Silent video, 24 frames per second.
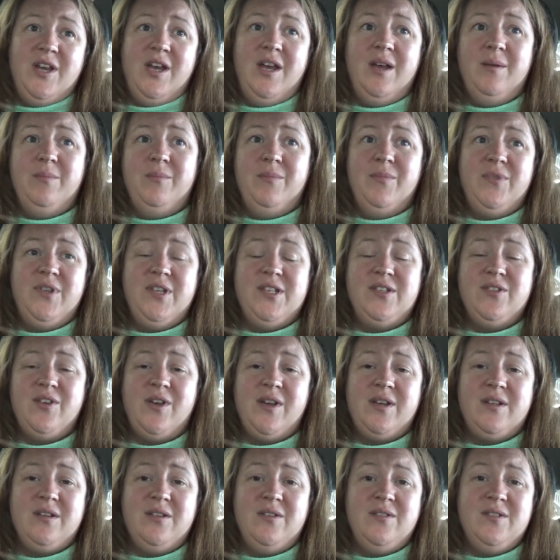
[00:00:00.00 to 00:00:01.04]
the
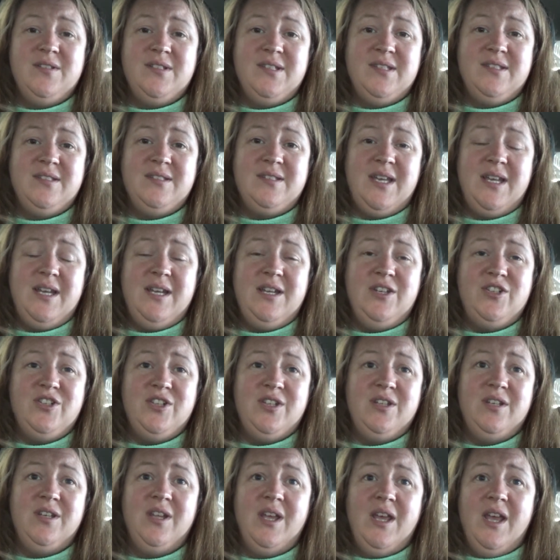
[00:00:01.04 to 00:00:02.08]
diagnosis stage,
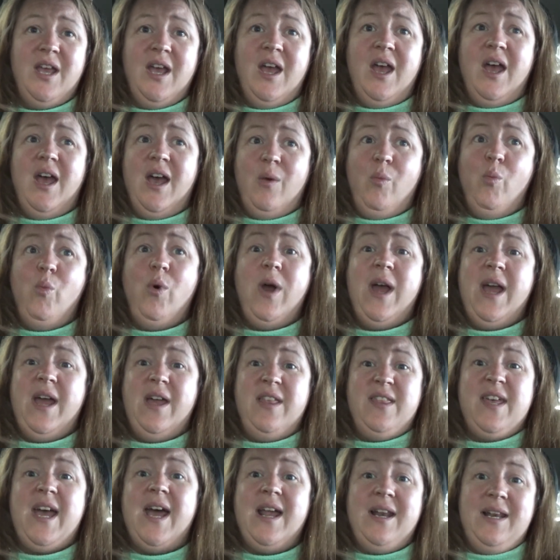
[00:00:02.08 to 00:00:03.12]
and
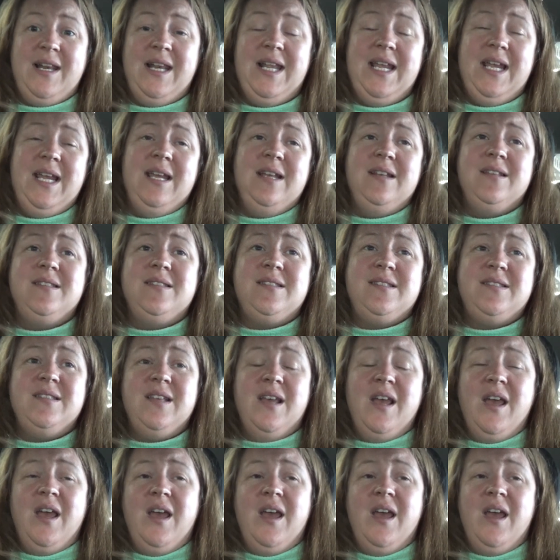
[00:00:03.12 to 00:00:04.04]
where that leads.